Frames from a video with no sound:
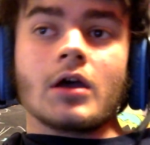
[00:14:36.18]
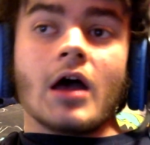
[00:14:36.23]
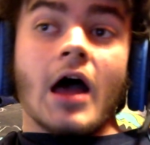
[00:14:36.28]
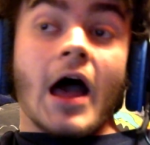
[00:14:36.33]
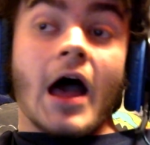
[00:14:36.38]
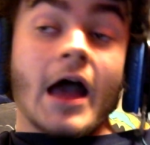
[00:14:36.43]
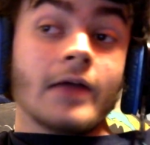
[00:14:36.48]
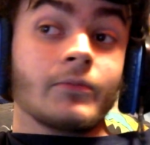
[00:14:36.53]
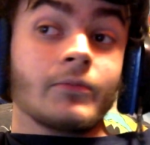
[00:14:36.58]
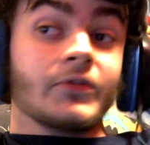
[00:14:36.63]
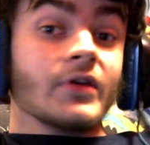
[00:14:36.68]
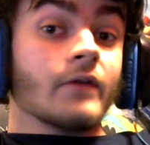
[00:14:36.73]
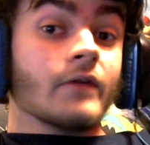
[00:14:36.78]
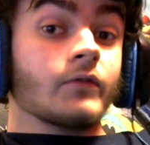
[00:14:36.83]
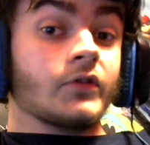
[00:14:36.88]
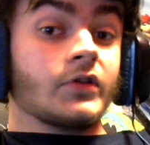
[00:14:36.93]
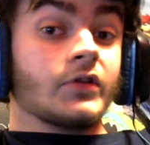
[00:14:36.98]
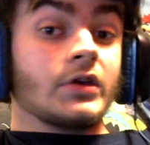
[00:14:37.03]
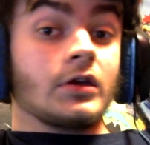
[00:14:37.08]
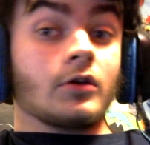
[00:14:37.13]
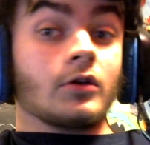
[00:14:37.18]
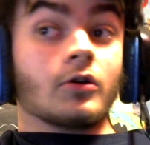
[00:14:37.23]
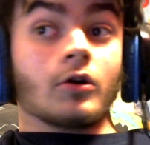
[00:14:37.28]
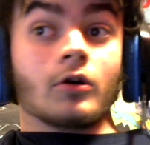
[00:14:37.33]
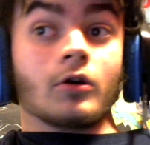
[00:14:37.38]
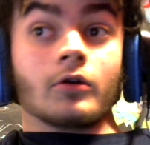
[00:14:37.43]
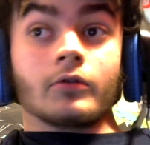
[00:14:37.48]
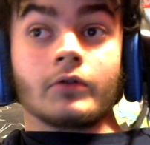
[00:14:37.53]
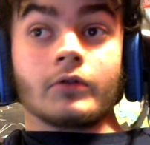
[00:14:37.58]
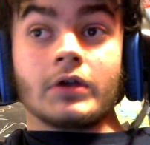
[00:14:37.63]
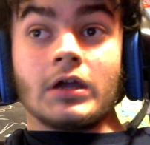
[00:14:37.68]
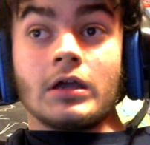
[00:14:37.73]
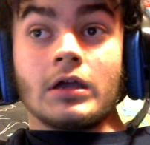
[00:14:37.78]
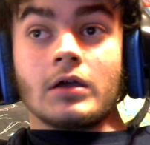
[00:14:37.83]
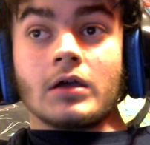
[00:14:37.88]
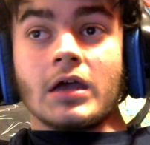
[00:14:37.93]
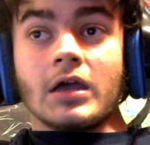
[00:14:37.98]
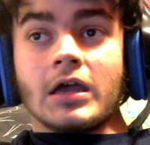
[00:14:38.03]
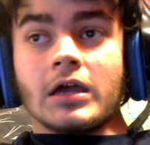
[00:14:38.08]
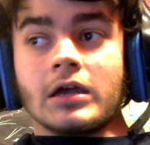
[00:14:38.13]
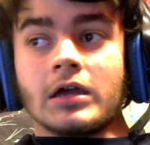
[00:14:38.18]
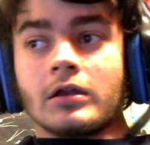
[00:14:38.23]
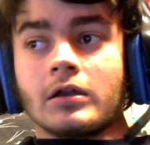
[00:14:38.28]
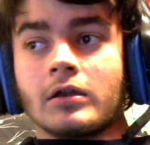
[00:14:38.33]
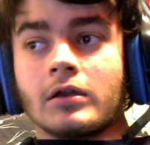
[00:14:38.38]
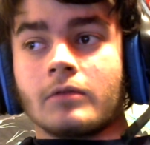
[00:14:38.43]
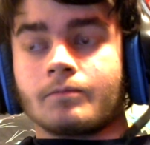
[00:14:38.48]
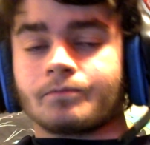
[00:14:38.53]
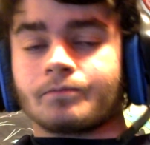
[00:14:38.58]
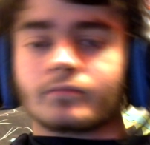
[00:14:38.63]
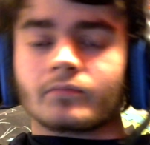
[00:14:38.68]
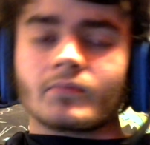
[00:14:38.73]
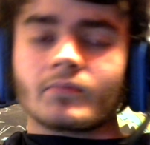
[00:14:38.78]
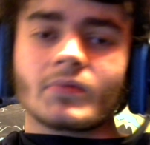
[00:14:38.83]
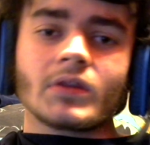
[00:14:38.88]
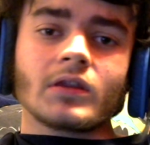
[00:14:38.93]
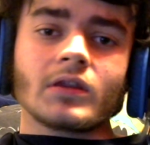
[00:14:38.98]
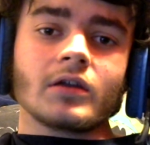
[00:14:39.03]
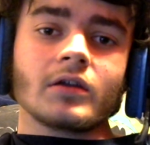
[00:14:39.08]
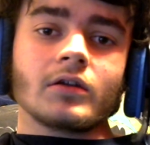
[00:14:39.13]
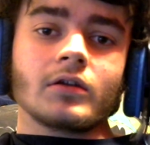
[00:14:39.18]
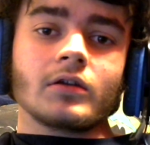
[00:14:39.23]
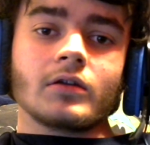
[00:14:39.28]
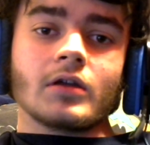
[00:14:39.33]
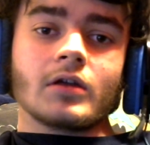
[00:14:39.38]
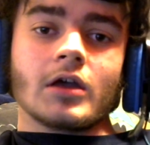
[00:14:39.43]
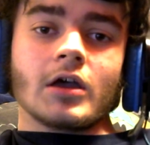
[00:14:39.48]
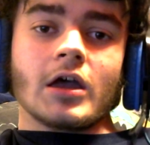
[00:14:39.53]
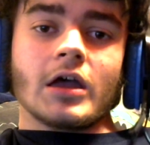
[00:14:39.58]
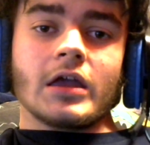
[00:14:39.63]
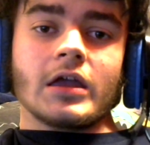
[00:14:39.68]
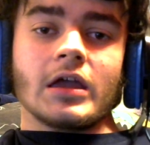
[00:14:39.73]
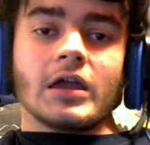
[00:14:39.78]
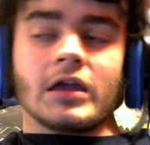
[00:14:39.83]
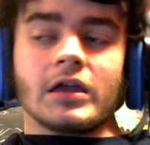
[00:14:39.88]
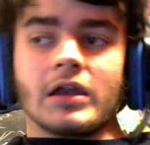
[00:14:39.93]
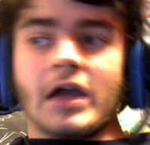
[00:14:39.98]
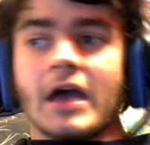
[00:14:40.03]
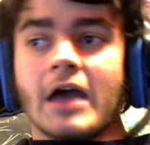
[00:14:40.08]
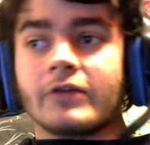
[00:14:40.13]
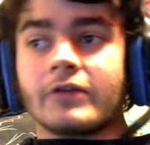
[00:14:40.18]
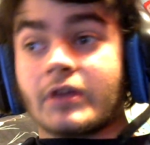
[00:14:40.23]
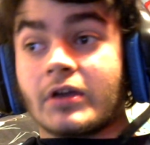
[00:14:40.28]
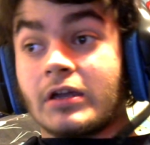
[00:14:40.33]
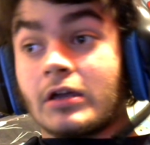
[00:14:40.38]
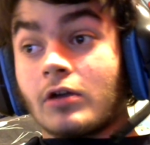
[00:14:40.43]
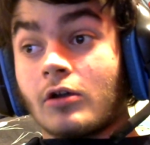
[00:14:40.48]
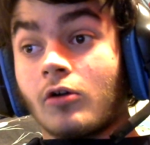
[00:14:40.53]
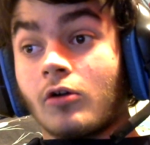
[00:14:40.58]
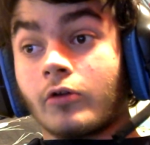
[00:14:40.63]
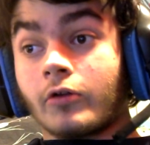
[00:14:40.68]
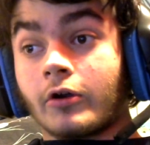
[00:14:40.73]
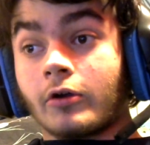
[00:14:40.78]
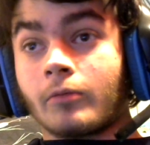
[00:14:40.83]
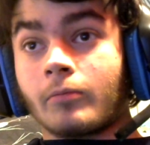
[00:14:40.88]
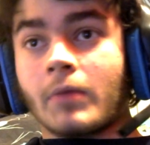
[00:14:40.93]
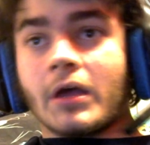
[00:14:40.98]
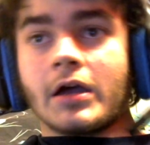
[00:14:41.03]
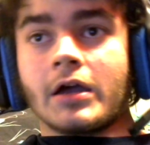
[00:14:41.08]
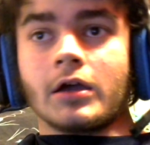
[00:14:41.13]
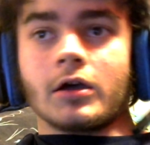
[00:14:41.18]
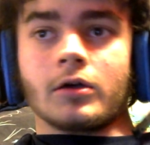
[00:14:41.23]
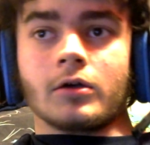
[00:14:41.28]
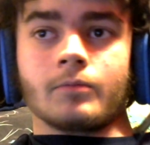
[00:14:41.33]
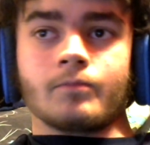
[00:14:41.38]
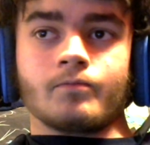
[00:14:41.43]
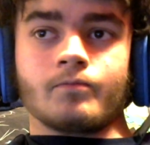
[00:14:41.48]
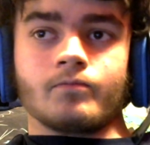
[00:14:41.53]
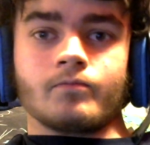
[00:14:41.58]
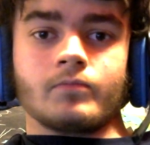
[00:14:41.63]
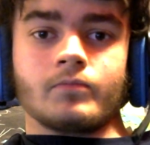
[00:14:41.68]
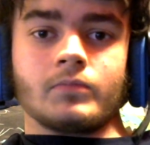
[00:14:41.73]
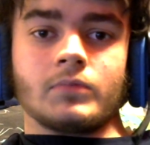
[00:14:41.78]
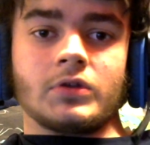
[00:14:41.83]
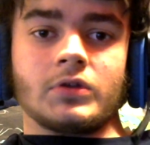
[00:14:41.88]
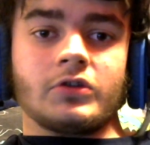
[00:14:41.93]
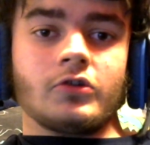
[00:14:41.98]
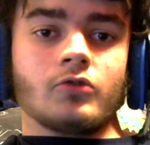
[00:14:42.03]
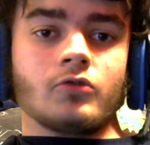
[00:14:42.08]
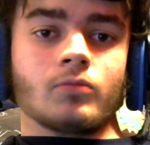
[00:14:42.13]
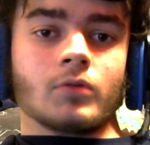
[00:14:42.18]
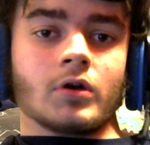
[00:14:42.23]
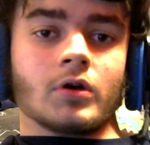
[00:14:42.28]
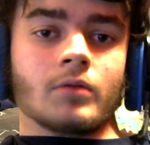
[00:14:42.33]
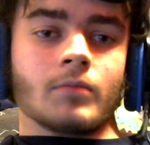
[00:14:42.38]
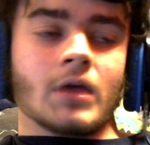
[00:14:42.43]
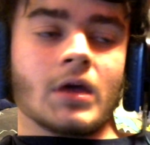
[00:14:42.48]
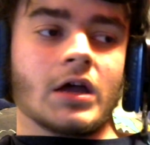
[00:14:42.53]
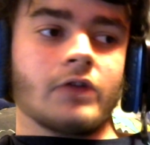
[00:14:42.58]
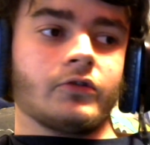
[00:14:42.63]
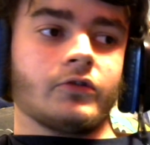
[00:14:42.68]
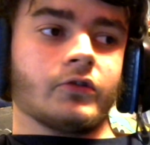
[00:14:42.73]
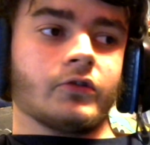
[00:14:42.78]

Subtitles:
I am 17 currently, and as I get older, my humor and my